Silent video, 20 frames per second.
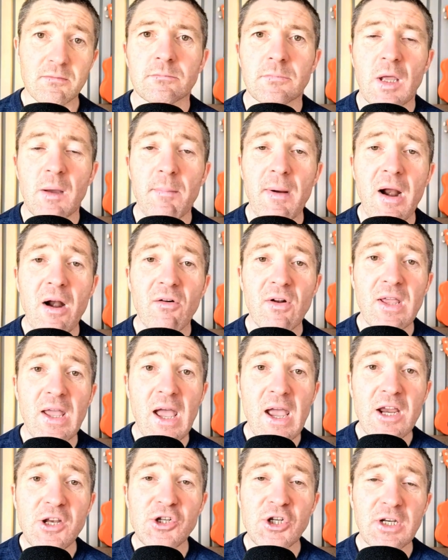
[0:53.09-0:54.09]
Apparently,
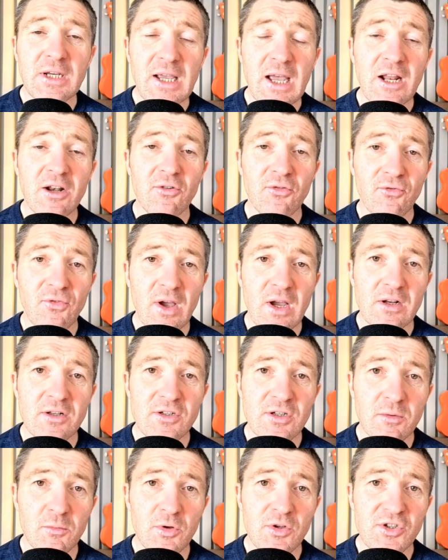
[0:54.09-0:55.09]
aging can affect
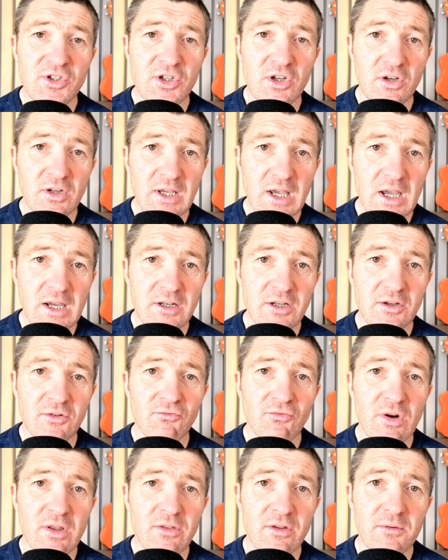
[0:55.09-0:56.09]
someone's circadian
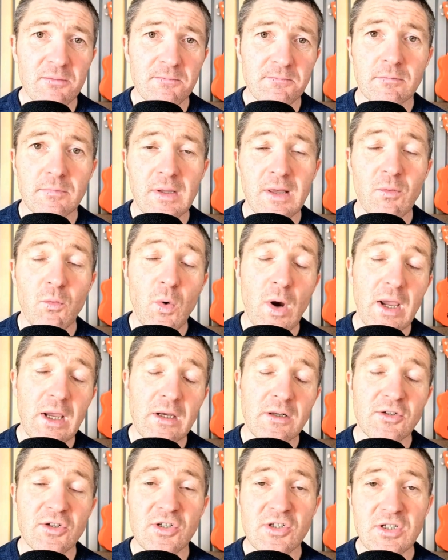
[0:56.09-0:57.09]
rhythm, their
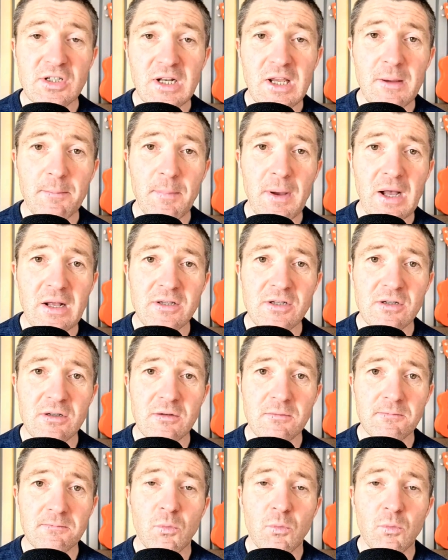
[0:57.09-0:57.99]
wake-to-sleep pattern,